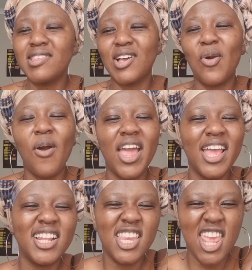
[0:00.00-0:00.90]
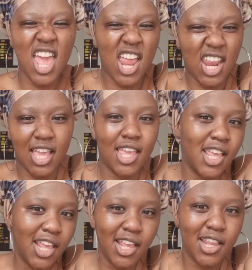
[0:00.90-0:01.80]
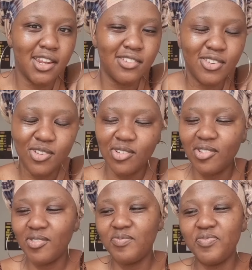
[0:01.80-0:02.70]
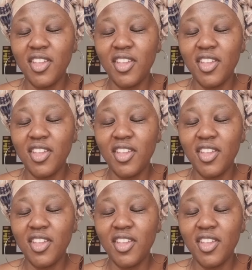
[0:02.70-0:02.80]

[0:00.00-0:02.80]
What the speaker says: quiet nyana kid, you know,